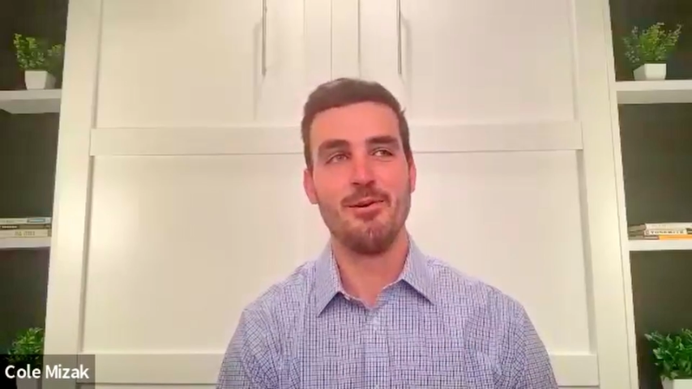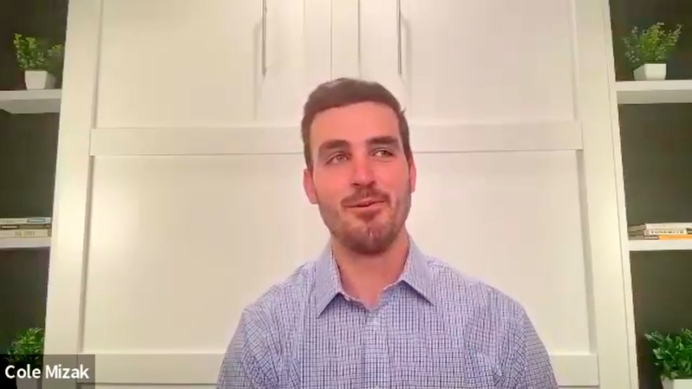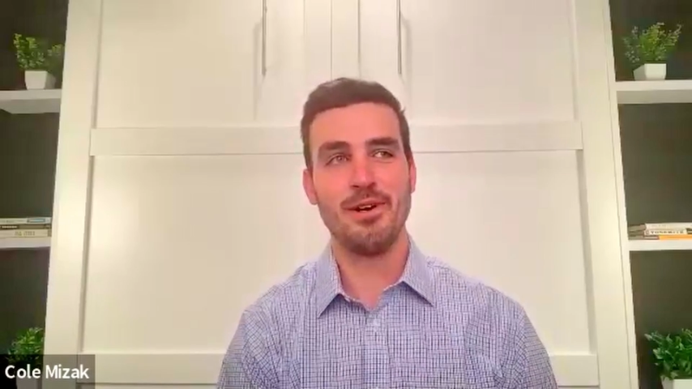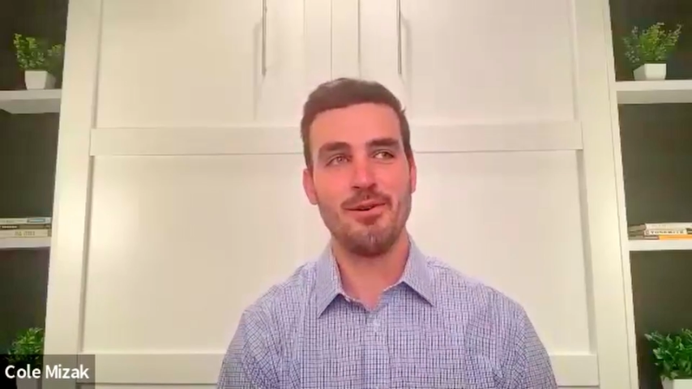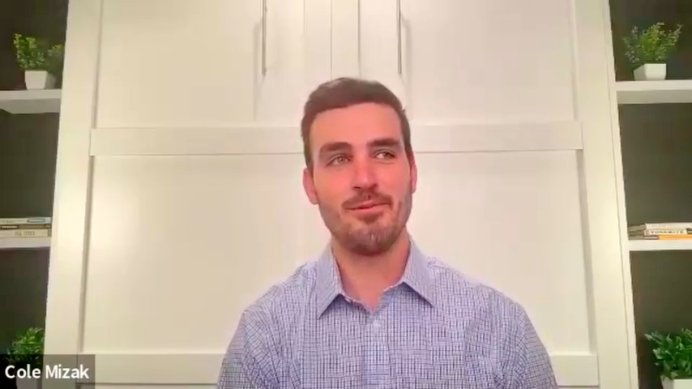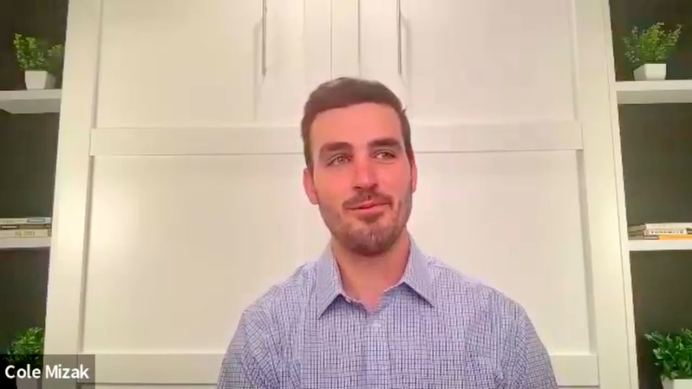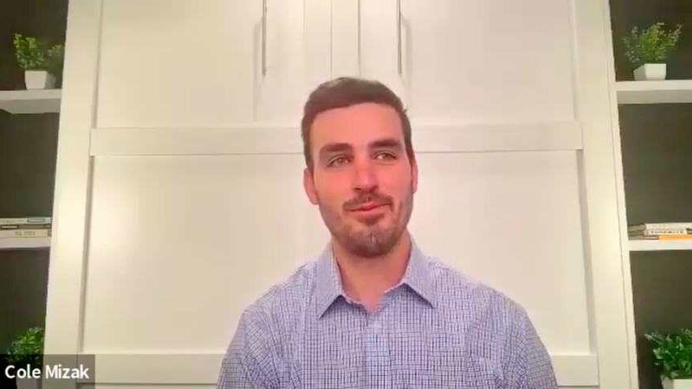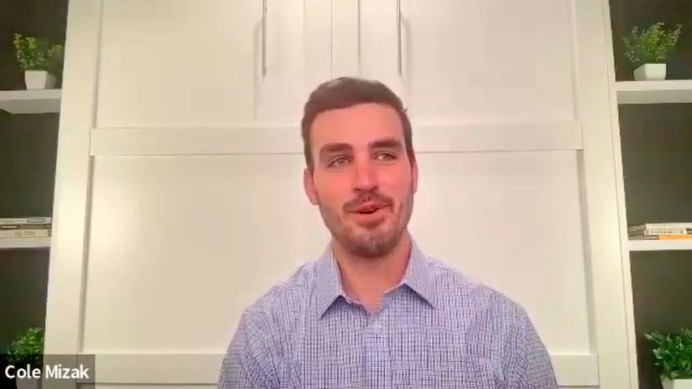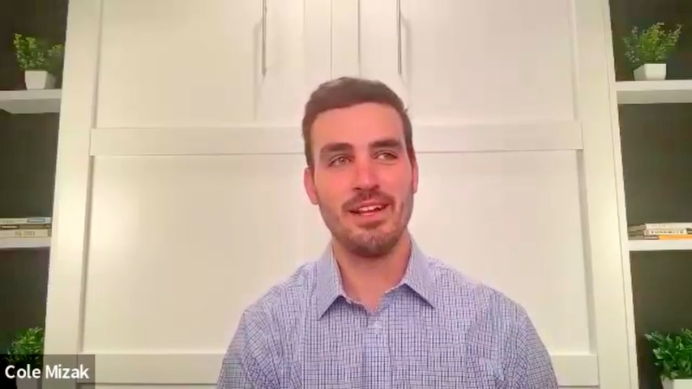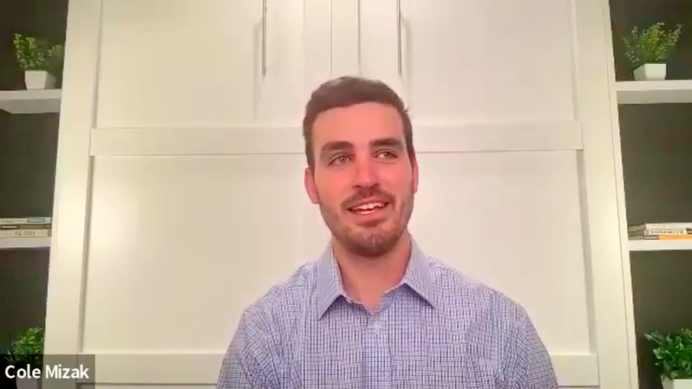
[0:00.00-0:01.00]
we're a
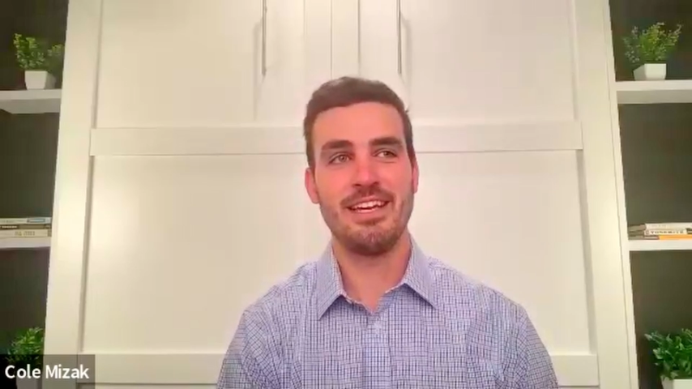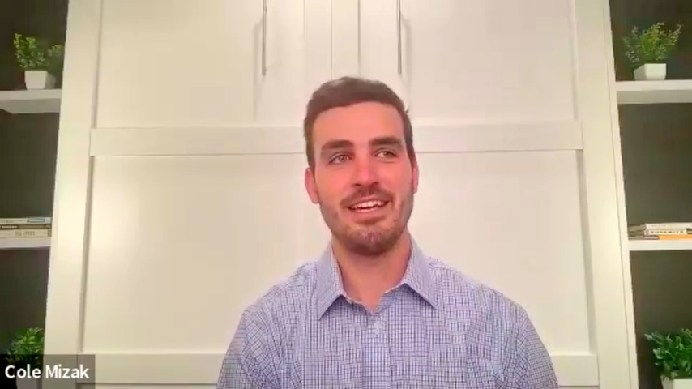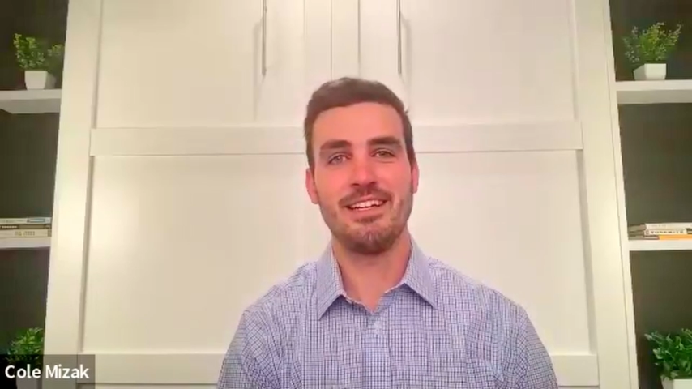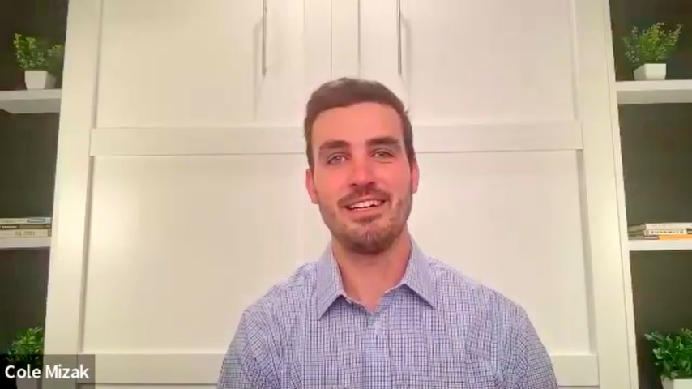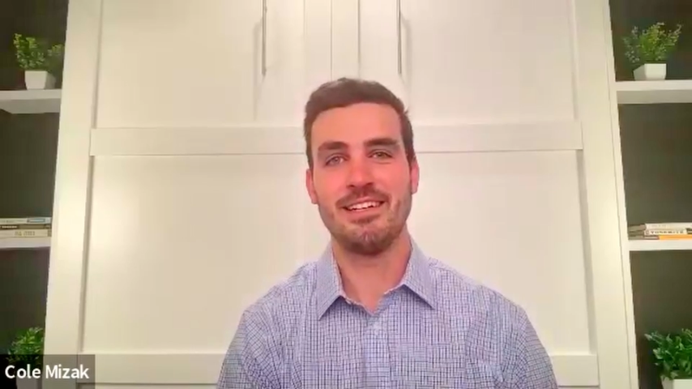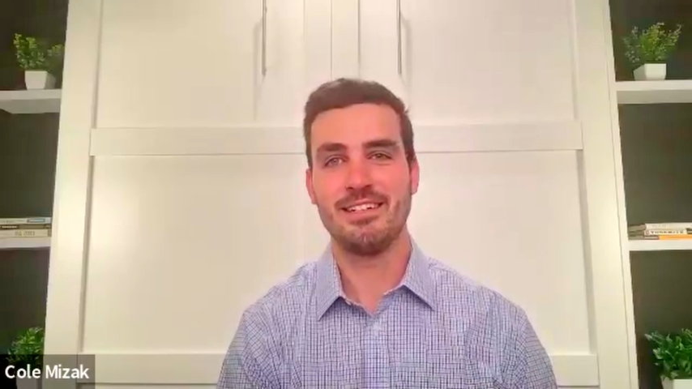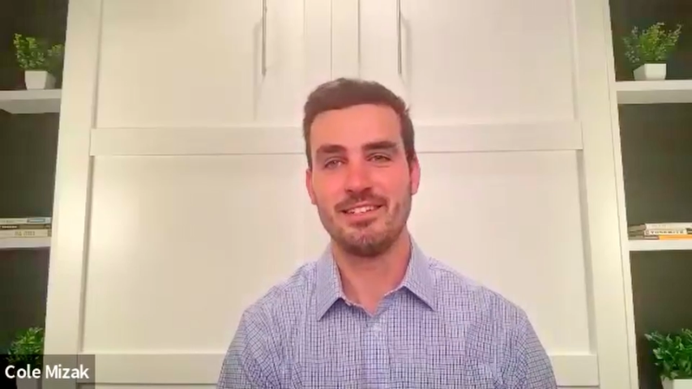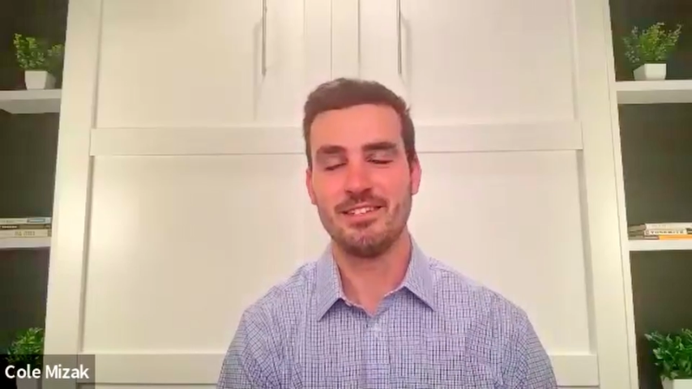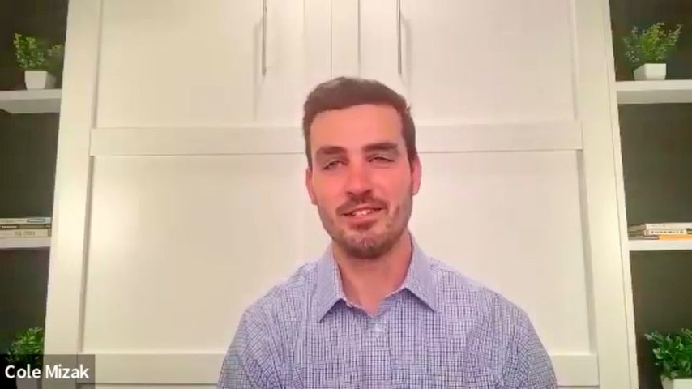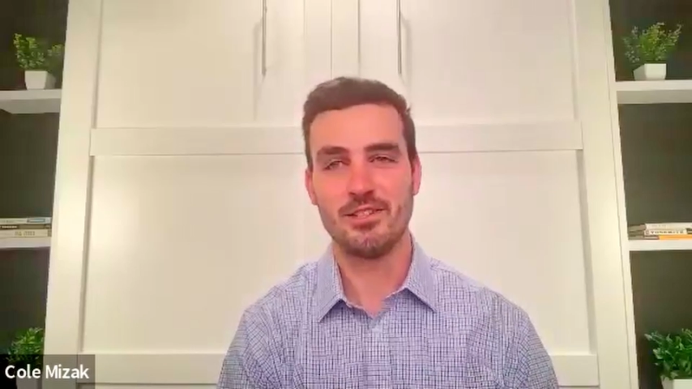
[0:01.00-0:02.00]
really
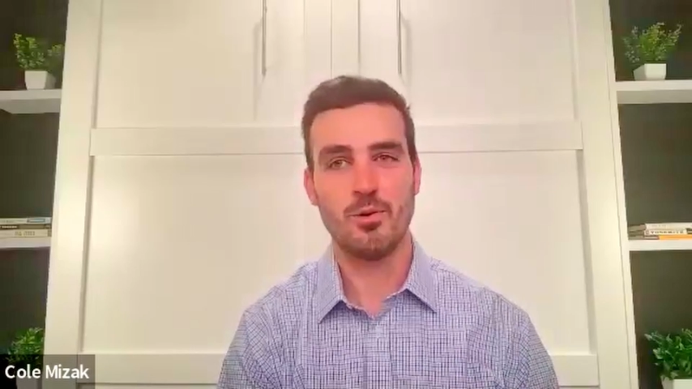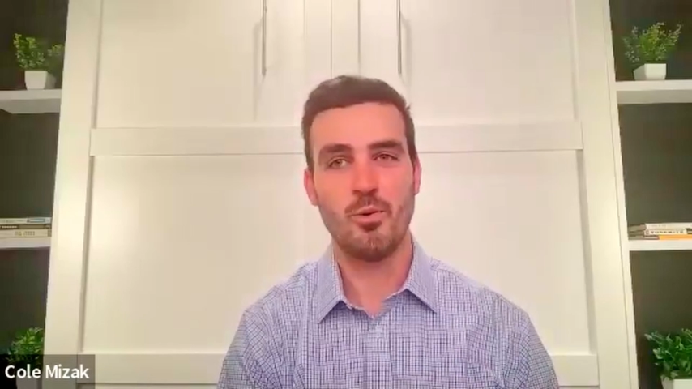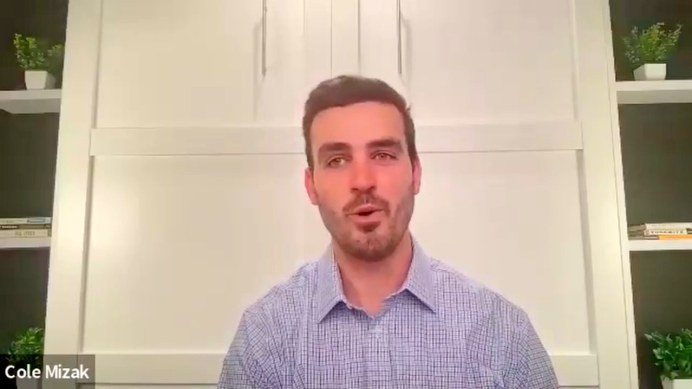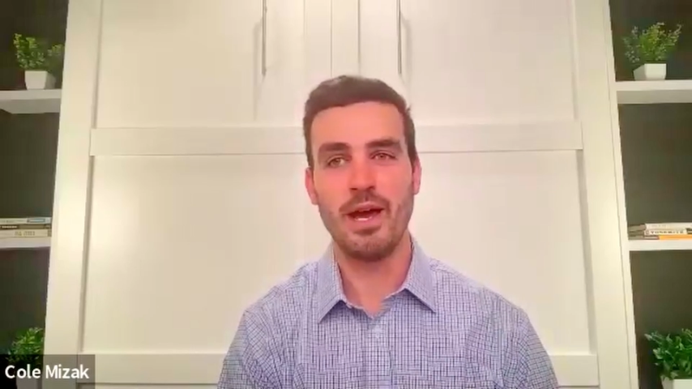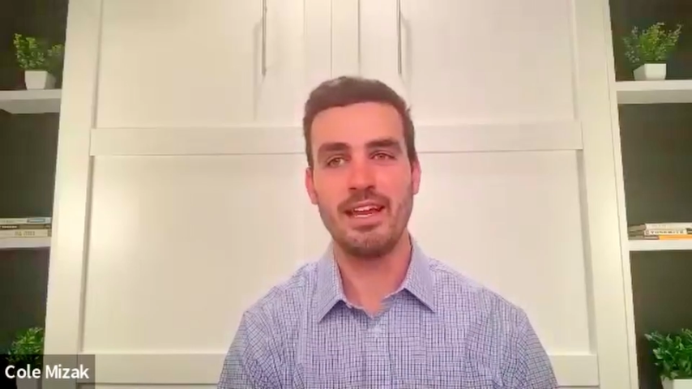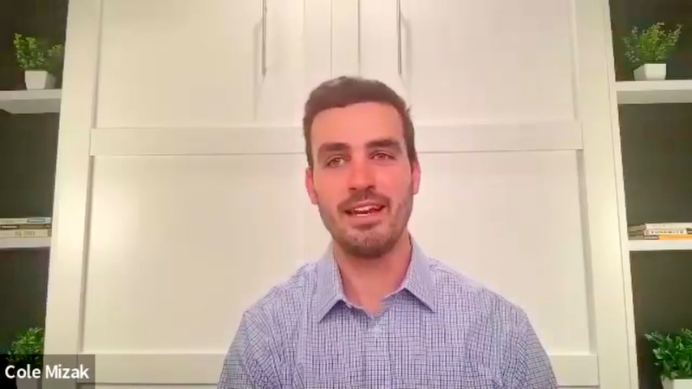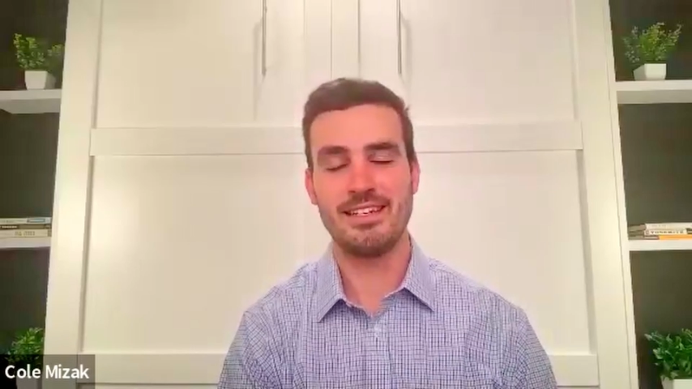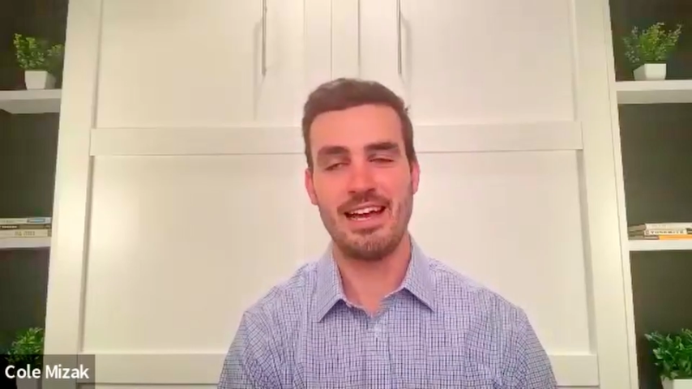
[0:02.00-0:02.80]
just quaint